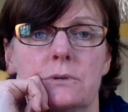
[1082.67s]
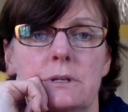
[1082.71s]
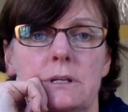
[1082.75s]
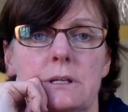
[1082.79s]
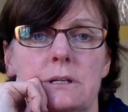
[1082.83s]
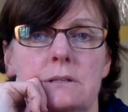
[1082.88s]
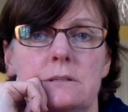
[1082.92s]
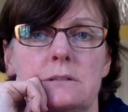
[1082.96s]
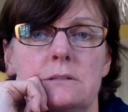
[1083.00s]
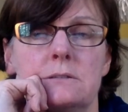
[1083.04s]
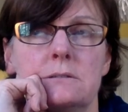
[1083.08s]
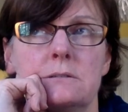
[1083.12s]
it
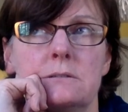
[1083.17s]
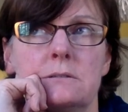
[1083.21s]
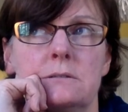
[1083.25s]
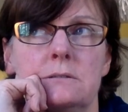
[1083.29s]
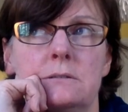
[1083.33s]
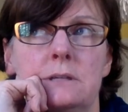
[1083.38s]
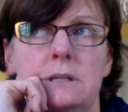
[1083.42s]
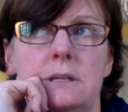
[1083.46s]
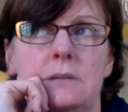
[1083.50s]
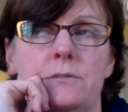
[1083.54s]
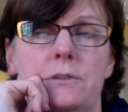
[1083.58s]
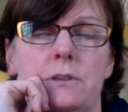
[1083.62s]
is.
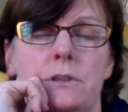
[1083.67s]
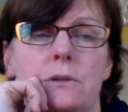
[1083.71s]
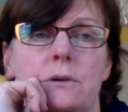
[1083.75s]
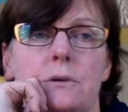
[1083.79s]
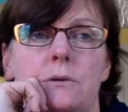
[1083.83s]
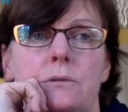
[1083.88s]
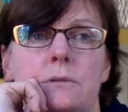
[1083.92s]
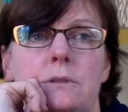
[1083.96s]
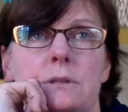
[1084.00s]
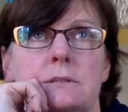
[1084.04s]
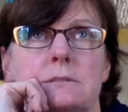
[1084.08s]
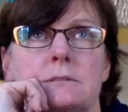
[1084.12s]
Even
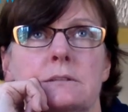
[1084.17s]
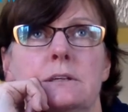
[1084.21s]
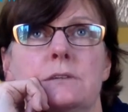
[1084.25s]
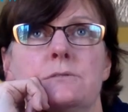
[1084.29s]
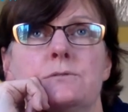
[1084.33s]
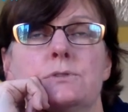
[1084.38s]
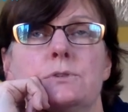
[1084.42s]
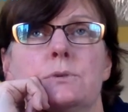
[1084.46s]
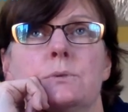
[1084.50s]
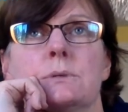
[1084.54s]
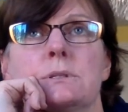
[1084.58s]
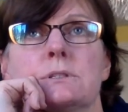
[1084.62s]
though this
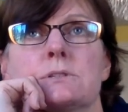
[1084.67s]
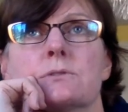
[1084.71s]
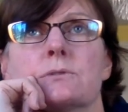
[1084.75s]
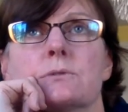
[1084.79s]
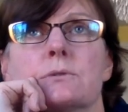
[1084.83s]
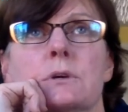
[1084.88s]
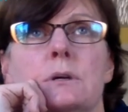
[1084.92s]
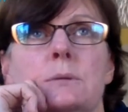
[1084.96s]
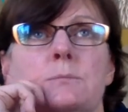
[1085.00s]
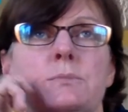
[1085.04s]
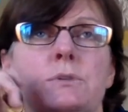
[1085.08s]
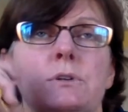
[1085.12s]
gives you a
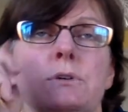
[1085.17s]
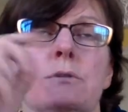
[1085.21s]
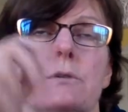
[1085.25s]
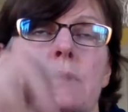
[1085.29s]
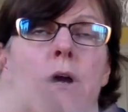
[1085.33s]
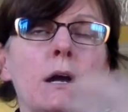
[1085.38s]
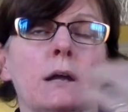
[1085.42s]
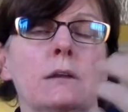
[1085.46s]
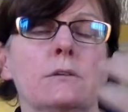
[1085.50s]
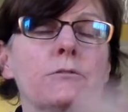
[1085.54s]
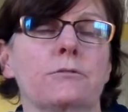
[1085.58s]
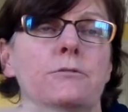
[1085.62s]
script, you'll
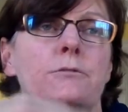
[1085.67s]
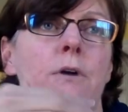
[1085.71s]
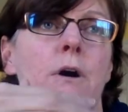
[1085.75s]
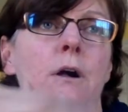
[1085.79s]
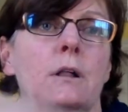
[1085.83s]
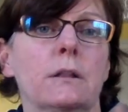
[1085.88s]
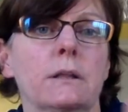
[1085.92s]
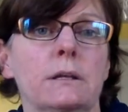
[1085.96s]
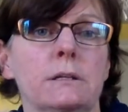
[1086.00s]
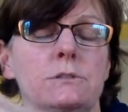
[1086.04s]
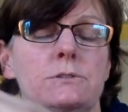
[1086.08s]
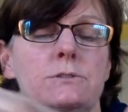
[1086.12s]
kind of
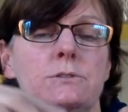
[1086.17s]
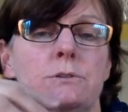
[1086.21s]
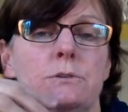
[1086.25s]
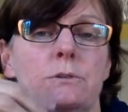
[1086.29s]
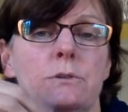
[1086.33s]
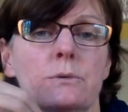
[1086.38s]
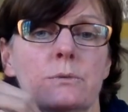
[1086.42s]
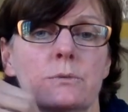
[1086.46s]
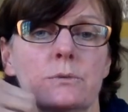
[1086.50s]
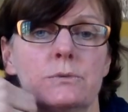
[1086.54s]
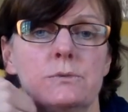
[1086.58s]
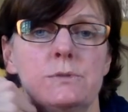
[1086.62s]
fall
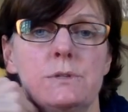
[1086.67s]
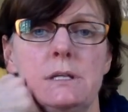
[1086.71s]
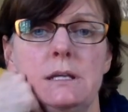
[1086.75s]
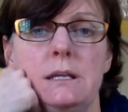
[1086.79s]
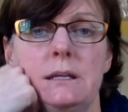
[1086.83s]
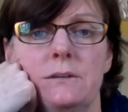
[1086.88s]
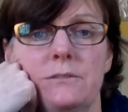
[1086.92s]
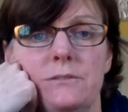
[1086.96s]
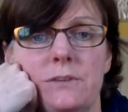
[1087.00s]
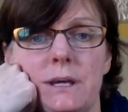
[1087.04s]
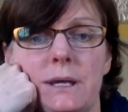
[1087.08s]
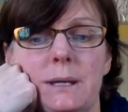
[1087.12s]
into the
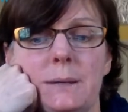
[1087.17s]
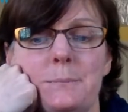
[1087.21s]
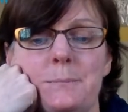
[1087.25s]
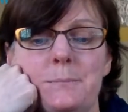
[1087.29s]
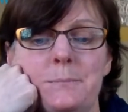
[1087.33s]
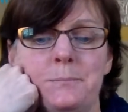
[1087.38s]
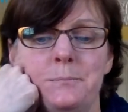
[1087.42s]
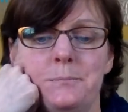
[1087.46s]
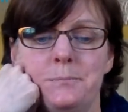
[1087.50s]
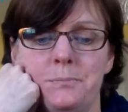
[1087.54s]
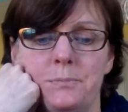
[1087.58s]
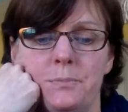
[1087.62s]
routine of it
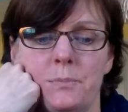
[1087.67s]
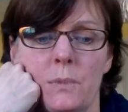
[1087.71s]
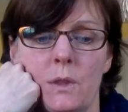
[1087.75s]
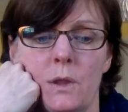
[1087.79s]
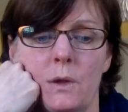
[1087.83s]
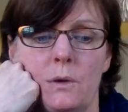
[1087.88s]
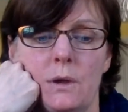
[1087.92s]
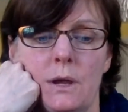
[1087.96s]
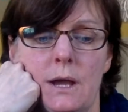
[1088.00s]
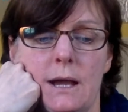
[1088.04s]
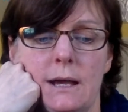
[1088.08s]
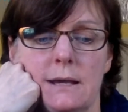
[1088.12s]

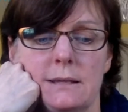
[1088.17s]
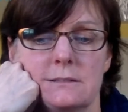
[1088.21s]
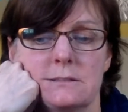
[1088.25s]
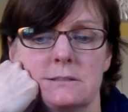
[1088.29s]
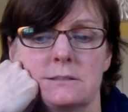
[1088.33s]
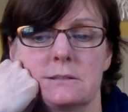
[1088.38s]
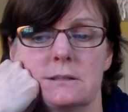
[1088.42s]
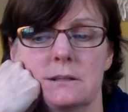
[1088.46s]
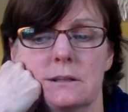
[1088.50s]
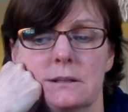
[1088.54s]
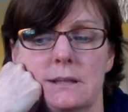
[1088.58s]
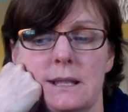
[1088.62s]

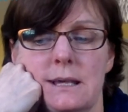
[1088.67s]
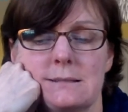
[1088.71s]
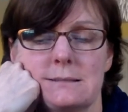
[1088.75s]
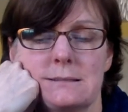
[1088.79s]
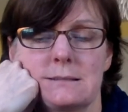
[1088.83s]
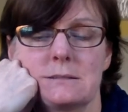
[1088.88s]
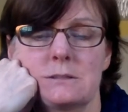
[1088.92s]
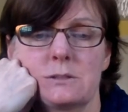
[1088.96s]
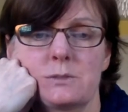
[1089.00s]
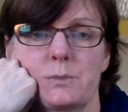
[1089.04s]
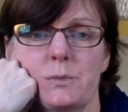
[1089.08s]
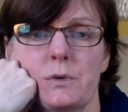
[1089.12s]
as the
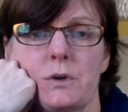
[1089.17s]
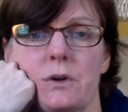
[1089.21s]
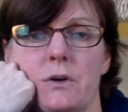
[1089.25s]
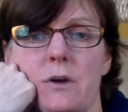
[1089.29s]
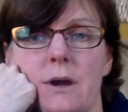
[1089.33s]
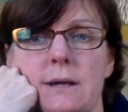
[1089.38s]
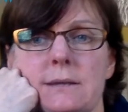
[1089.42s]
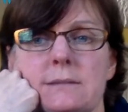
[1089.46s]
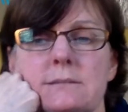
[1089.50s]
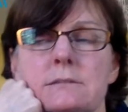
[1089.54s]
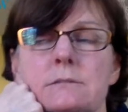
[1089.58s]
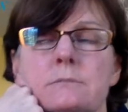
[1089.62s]
lessons
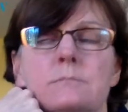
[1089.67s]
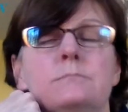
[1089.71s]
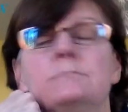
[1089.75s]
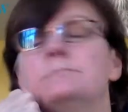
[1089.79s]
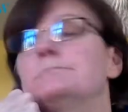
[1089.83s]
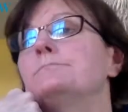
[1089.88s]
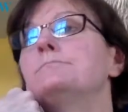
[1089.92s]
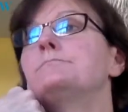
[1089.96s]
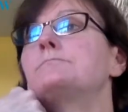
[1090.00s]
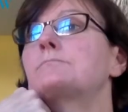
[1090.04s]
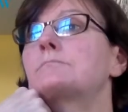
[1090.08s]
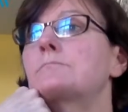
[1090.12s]
progress.
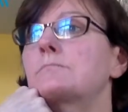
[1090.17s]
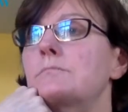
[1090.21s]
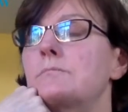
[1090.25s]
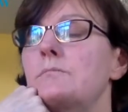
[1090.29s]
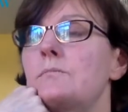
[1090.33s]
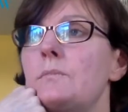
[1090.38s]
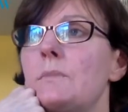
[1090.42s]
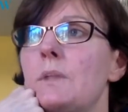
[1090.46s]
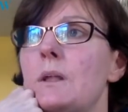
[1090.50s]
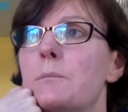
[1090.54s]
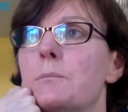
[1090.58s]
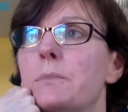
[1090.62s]

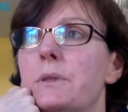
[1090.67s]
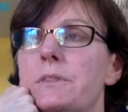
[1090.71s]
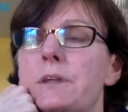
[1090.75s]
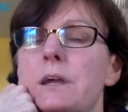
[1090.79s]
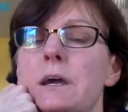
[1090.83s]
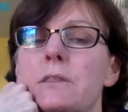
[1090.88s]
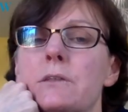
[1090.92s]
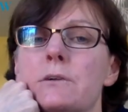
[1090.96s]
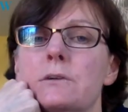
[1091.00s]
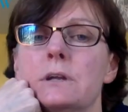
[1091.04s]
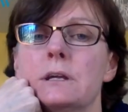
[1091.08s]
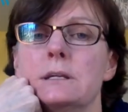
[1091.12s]
But the
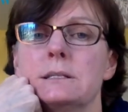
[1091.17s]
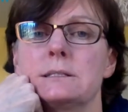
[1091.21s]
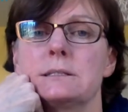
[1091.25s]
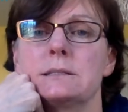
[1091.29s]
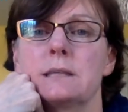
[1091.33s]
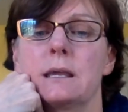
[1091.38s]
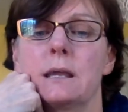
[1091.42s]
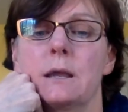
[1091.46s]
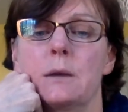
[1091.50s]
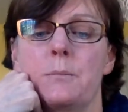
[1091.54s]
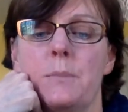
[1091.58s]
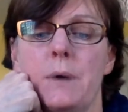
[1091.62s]
other nice
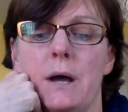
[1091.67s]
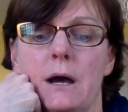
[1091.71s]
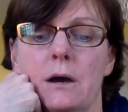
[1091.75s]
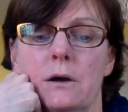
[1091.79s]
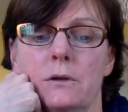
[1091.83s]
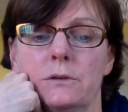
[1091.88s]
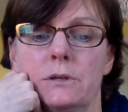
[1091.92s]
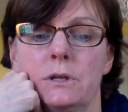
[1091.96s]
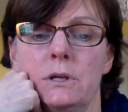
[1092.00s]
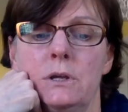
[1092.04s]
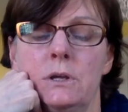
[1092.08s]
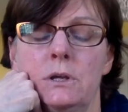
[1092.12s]
thing
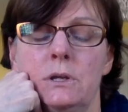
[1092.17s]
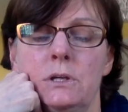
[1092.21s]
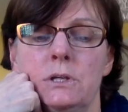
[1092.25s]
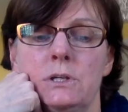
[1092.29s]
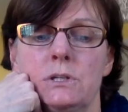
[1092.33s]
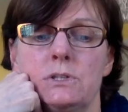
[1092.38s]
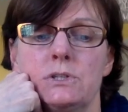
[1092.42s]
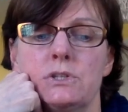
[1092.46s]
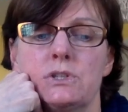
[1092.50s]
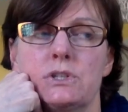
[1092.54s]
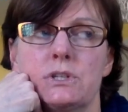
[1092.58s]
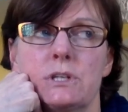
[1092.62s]
about
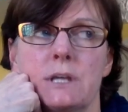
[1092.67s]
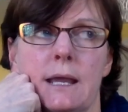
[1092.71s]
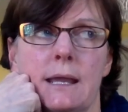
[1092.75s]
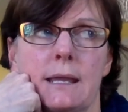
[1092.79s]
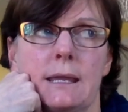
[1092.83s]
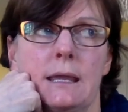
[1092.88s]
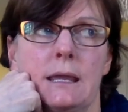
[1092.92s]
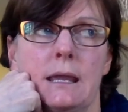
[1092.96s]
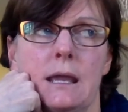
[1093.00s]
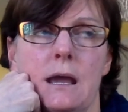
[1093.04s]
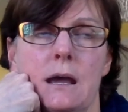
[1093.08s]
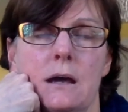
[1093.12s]

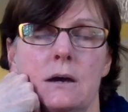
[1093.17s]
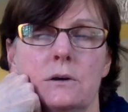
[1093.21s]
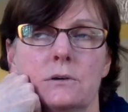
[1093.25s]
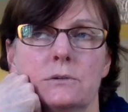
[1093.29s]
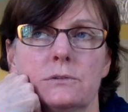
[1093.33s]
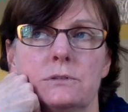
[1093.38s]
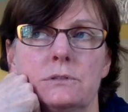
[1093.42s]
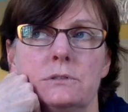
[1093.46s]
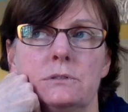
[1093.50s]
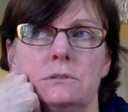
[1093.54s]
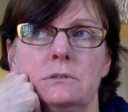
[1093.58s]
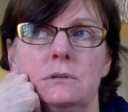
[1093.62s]
checking
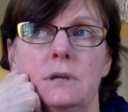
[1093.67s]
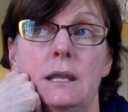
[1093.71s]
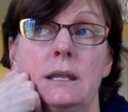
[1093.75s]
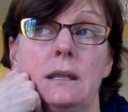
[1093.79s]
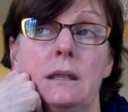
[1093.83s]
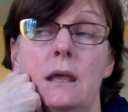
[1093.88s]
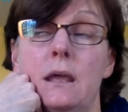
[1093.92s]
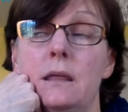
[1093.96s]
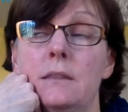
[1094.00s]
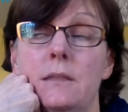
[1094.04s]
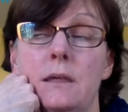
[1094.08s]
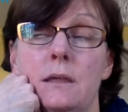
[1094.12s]
out,
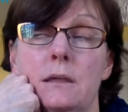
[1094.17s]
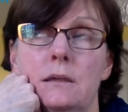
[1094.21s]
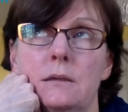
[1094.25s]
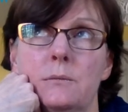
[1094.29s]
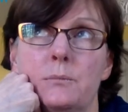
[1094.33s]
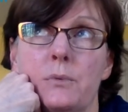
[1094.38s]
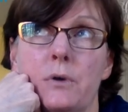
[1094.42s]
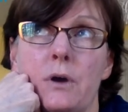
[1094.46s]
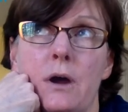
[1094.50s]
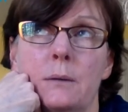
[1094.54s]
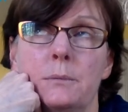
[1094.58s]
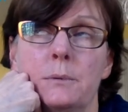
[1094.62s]
and
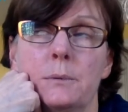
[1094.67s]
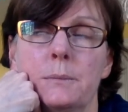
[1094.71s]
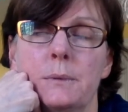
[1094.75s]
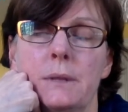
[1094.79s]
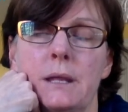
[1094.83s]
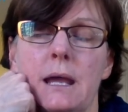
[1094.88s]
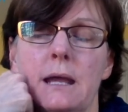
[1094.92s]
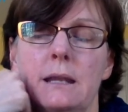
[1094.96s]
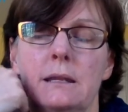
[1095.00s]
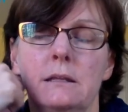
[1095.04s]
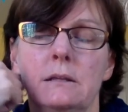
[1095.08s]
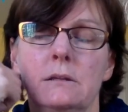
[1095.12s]
it
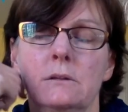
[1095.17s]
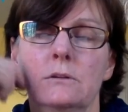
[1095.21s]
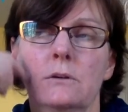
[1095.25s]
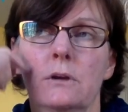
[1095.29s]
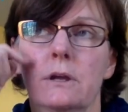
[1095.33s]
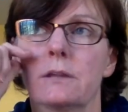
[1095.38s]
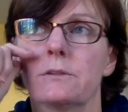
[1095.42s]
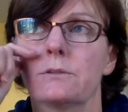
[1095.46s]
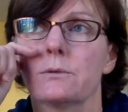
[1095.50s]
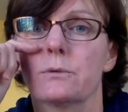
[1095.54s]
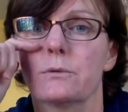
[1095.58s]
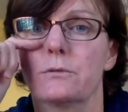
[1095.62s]
probably, I didn't
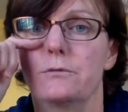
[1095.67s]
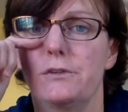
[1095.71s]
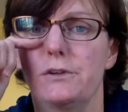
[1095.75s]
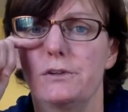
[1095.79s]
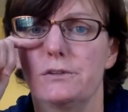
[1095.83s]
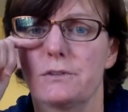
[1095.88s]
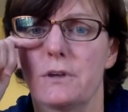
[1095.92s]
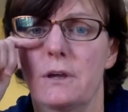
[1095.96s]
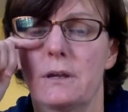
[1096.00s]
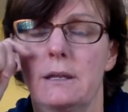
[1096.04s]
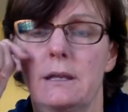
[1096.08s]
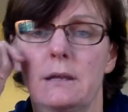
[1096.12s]
look at the
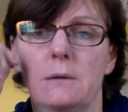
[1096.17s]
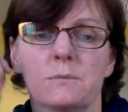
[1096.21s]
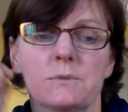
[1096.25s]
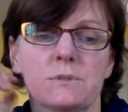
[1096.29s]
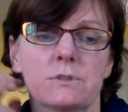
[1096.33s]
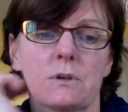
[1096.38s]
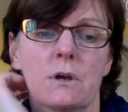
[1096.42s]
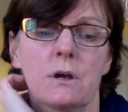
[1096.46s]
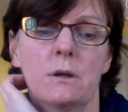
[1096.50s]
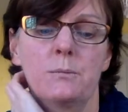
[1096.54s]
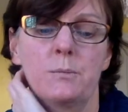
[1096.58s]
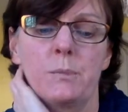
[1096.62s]
reviews on
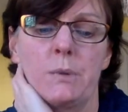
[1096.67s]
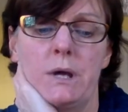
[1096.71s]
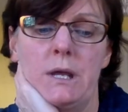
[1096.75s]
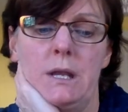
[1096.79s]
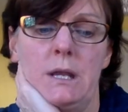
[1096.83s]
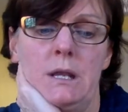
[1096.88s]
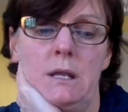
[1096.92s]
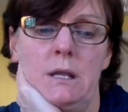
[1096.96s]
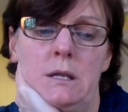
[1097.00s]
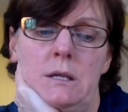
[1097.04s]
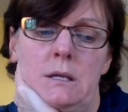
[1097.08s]
Amazon, but